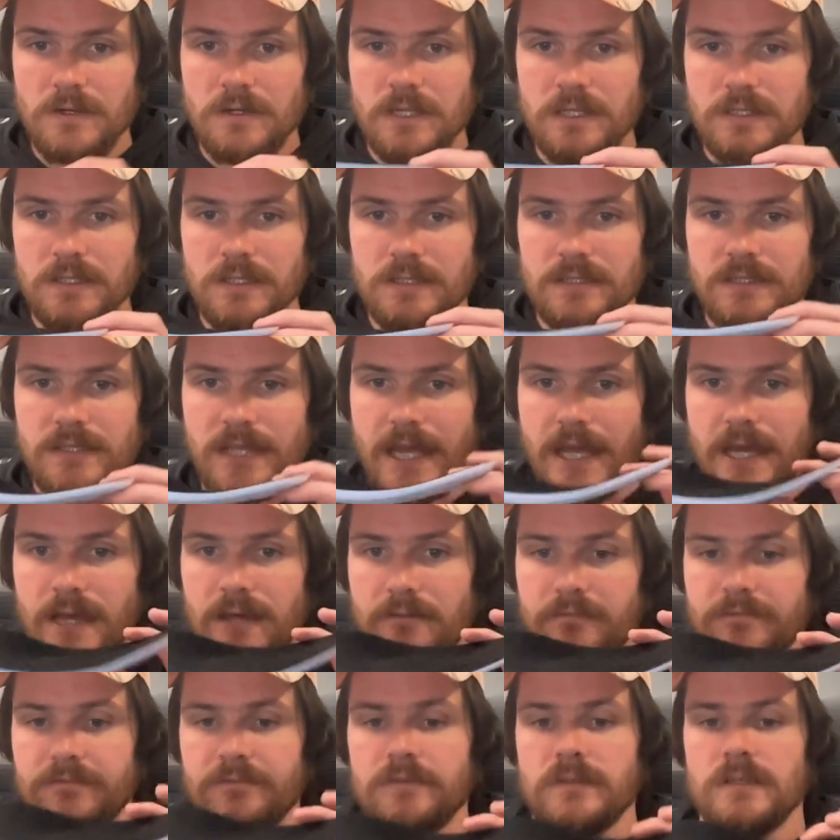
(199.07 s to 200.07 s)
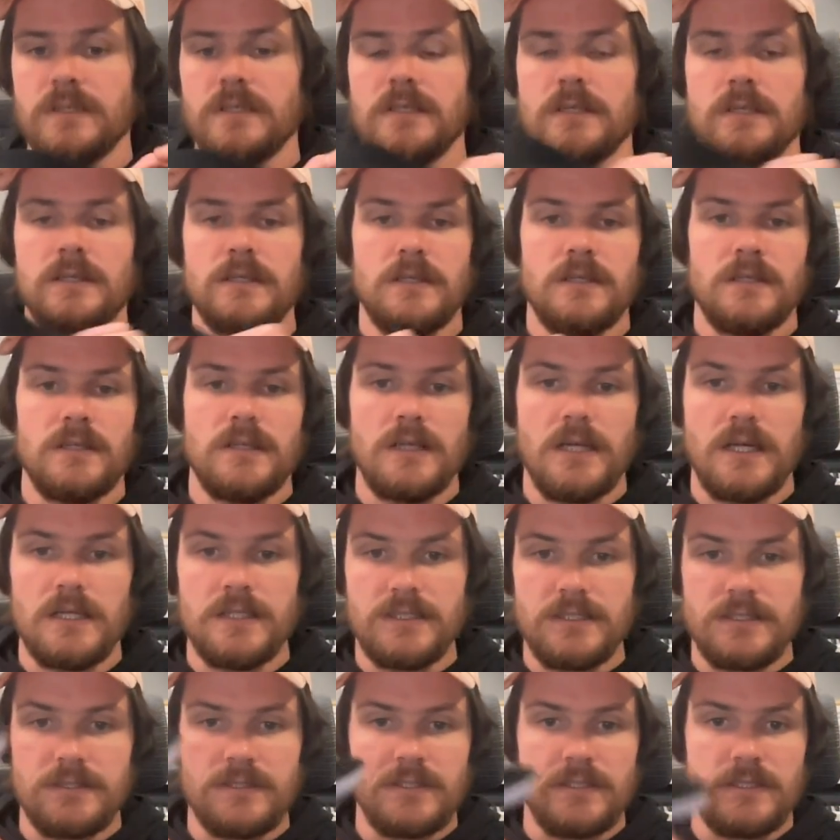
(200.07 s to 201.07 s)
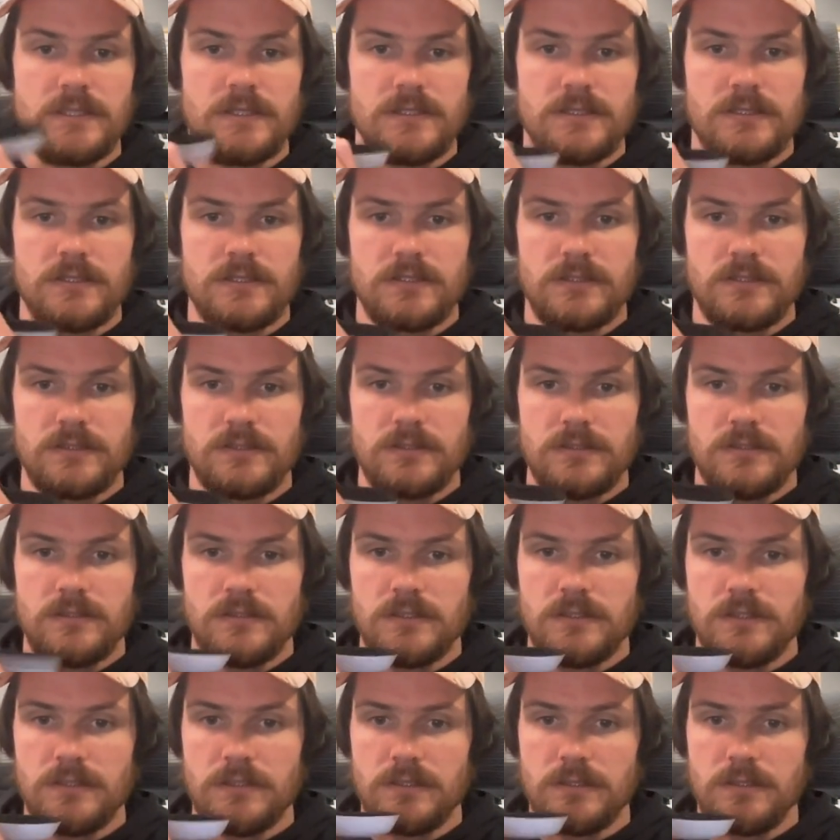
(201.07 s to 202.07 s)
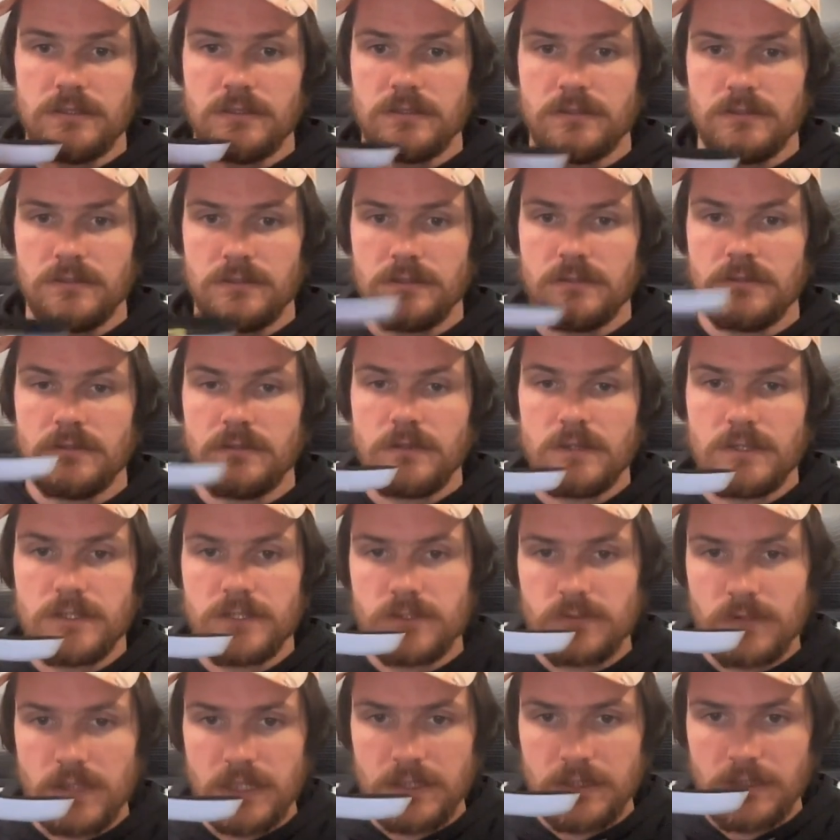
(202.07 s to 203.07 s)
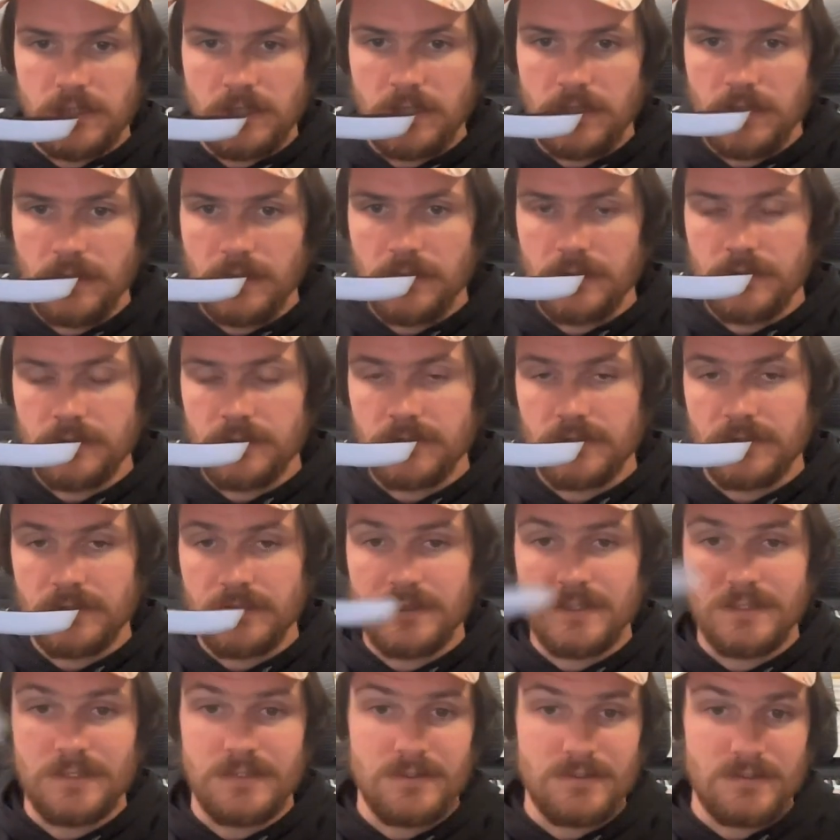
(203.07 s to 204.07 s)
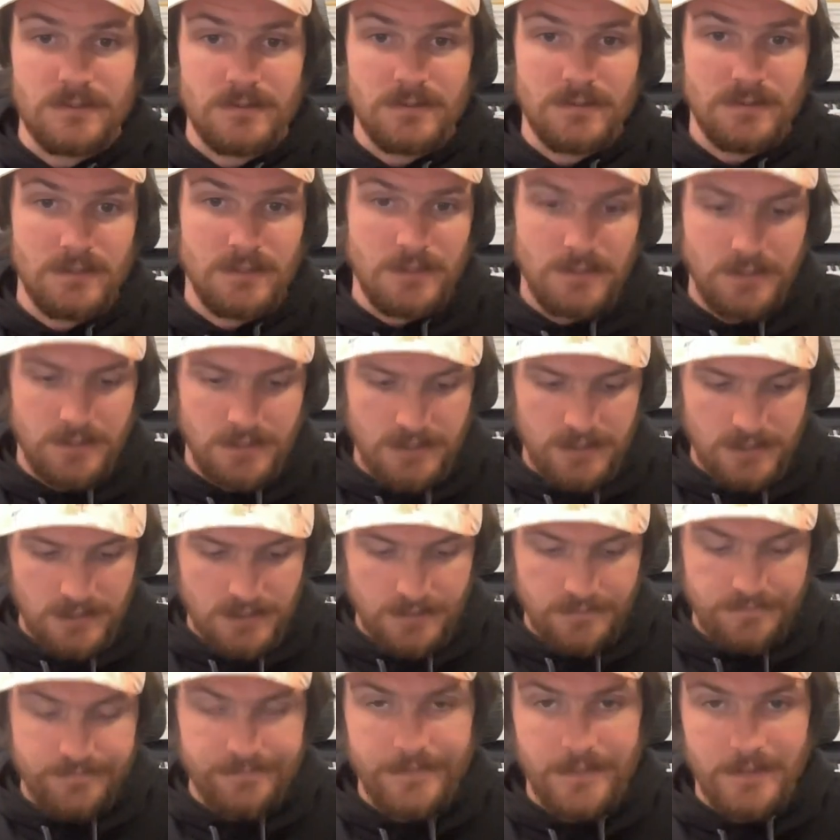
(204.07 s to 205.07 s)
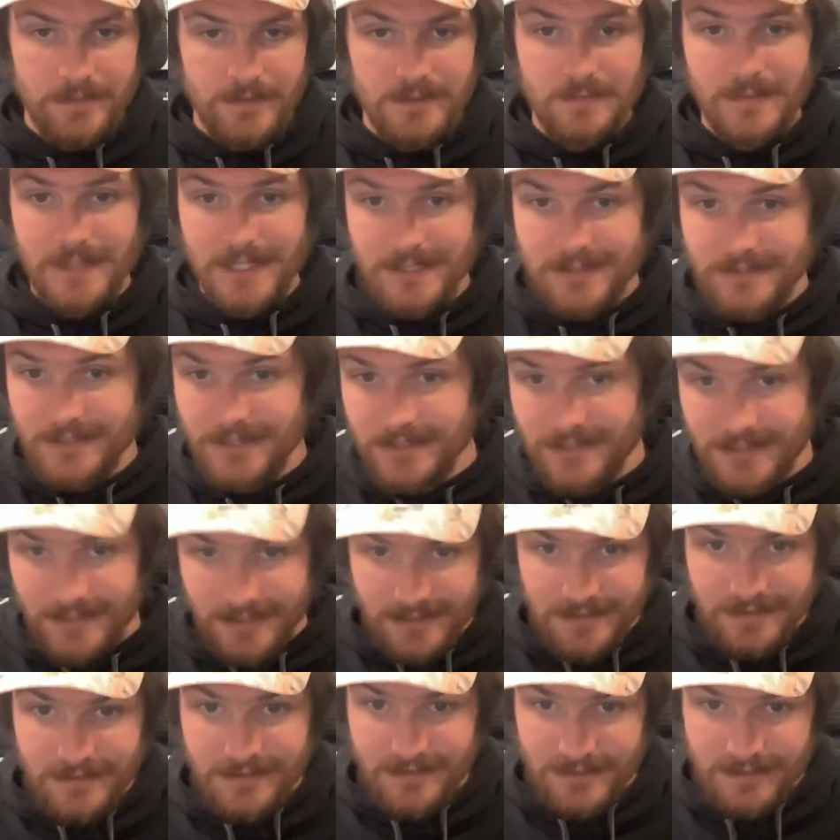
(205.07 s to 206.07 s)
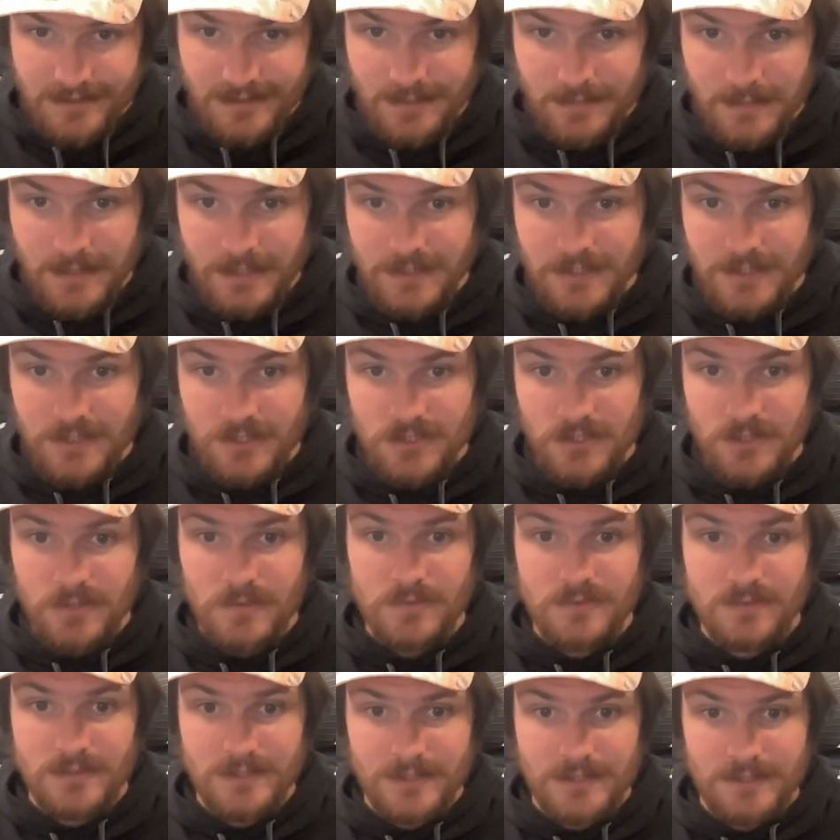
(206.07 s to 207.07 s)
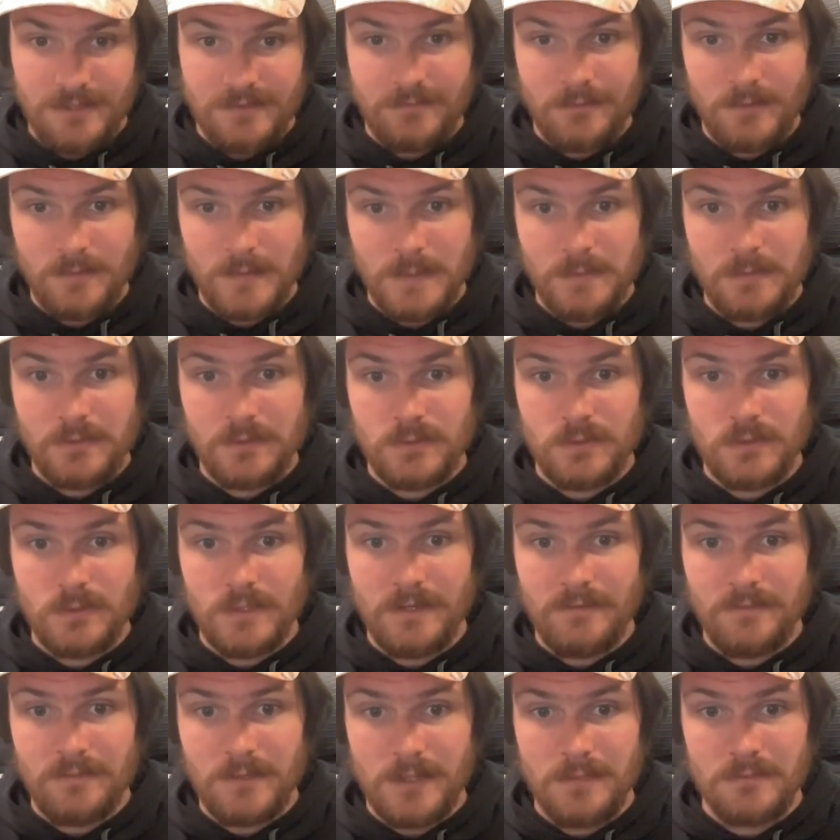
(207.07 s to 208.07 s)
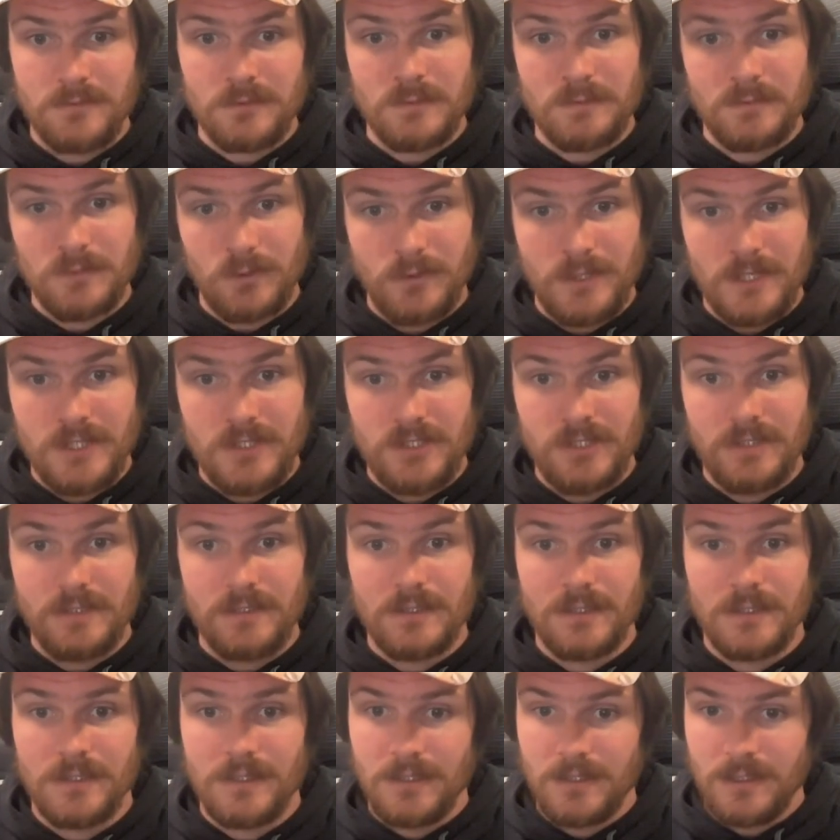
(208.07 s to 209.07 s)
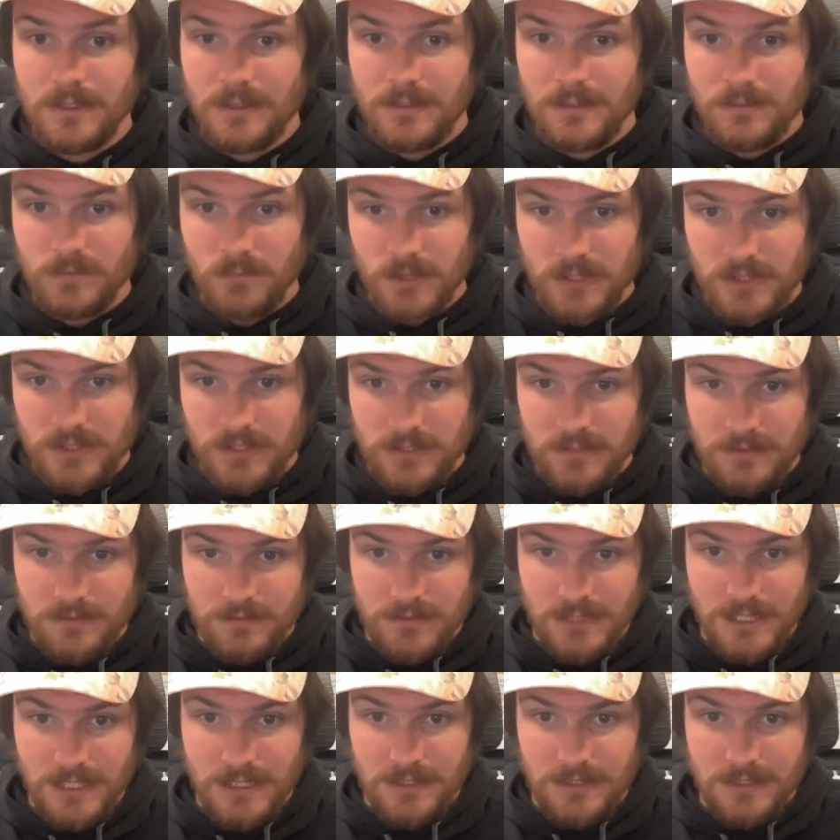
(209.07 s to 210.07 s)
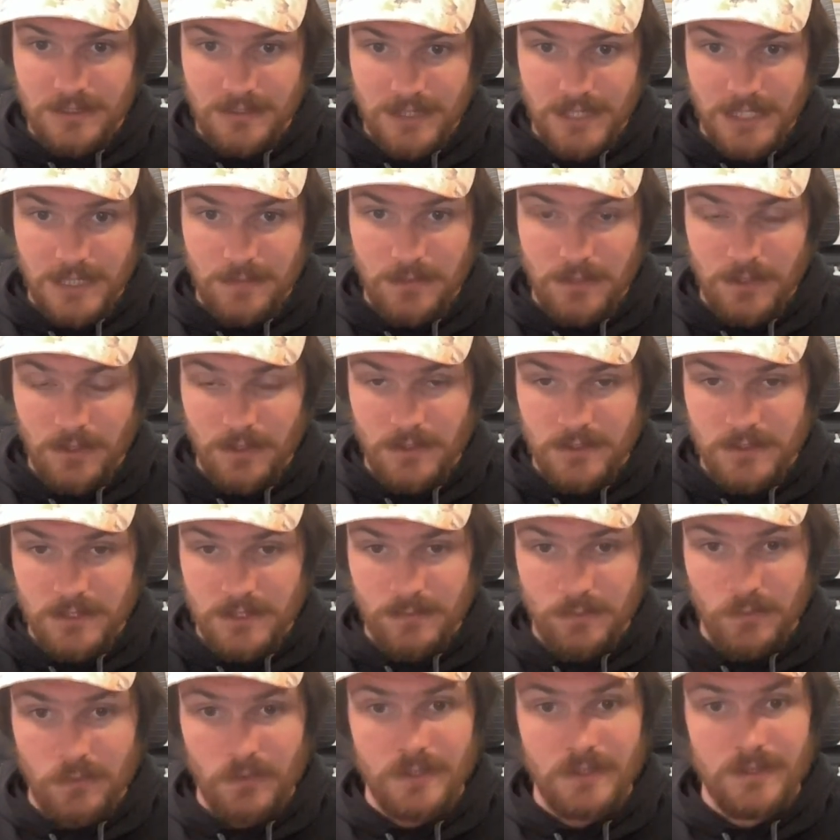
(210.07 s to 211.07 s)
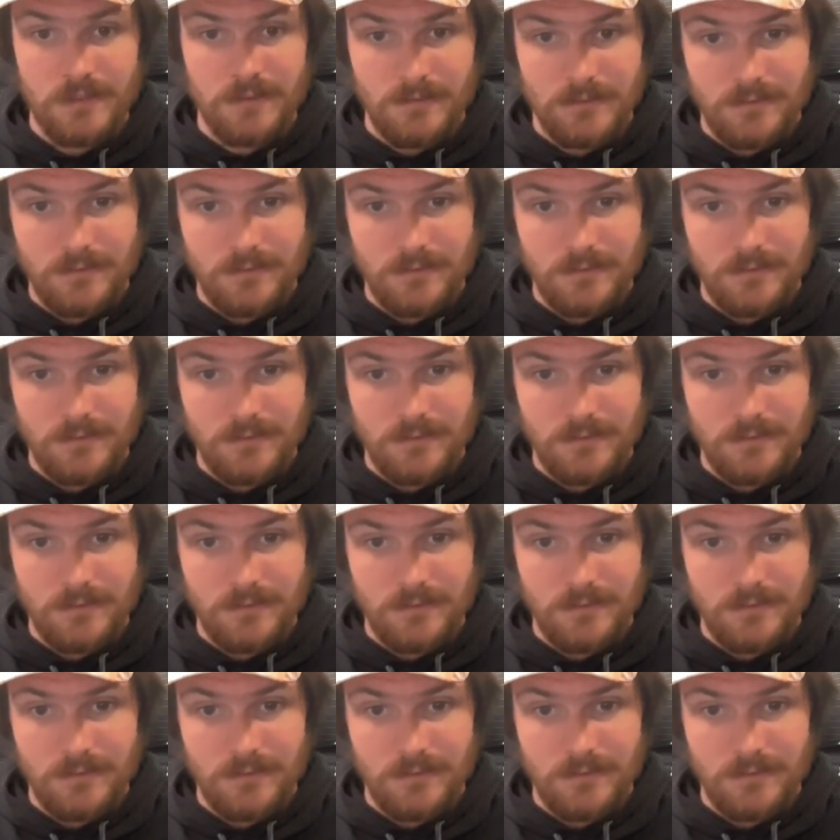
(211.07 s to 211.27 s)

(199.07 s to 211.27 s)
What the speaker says: It does have a decent arch right here. So that makes sense. This is a stability shoe. So this is for people who have problems with pronation, which need to keep the arch supported.